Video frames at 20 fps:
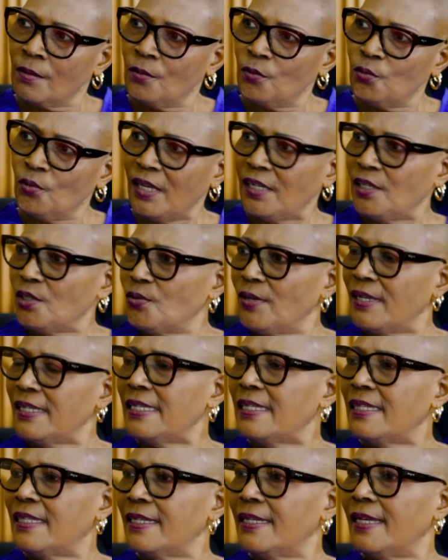
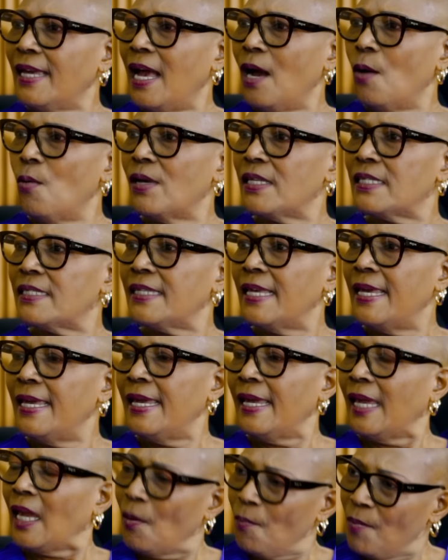2023, I was
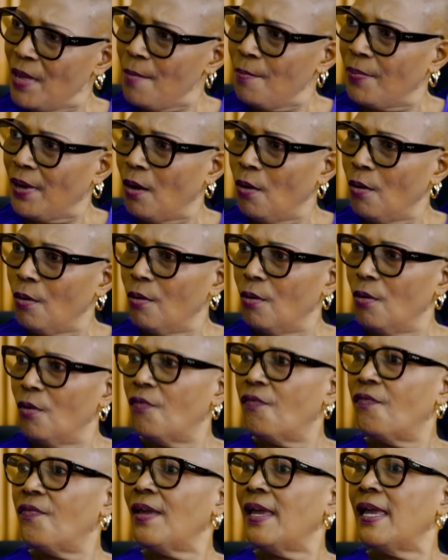a member
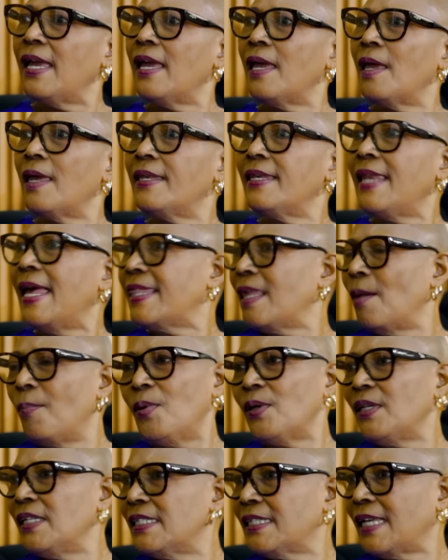of another
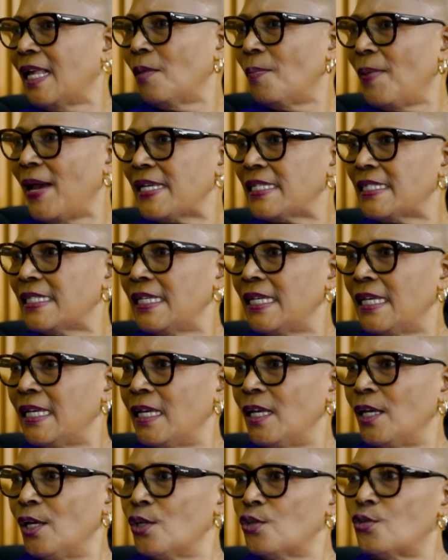political party.
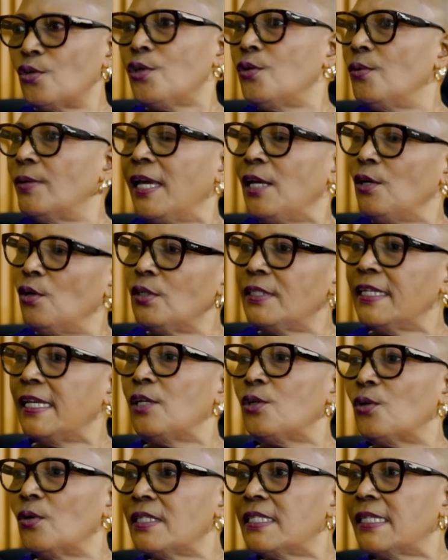So you cannot
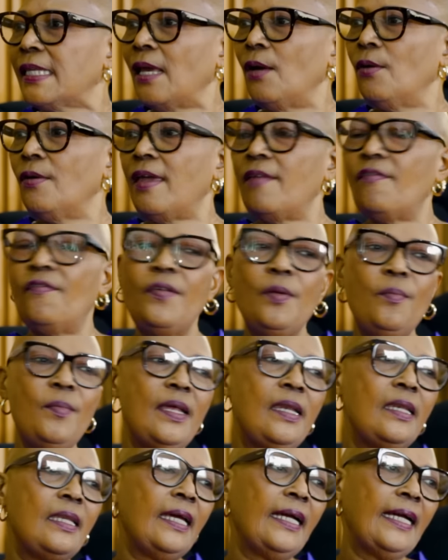endorse a
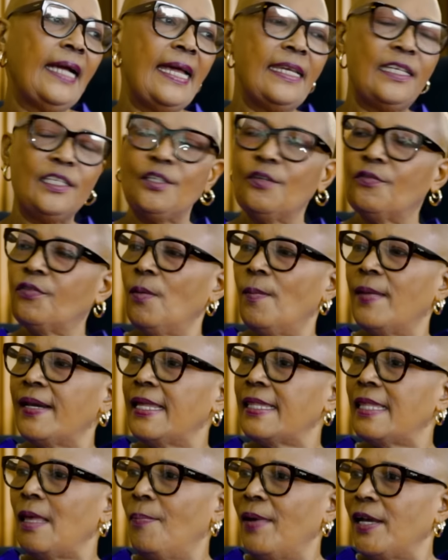female candidate from
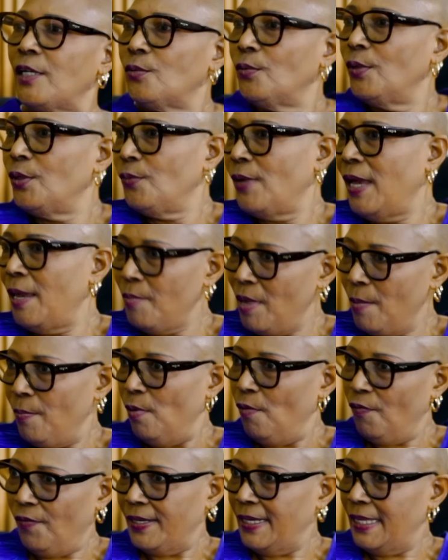another party when you are a member
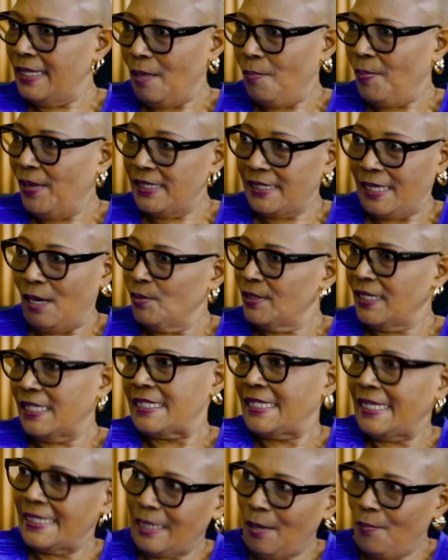of another party. How
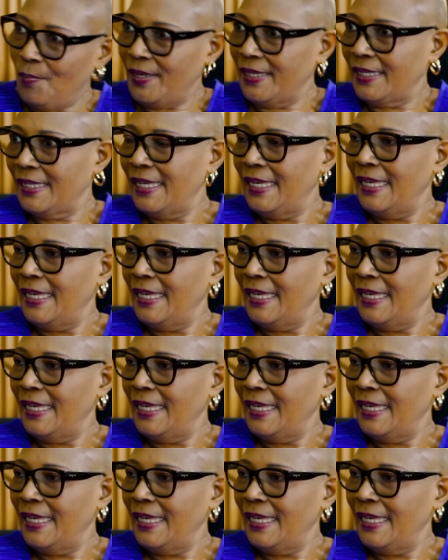does that happen?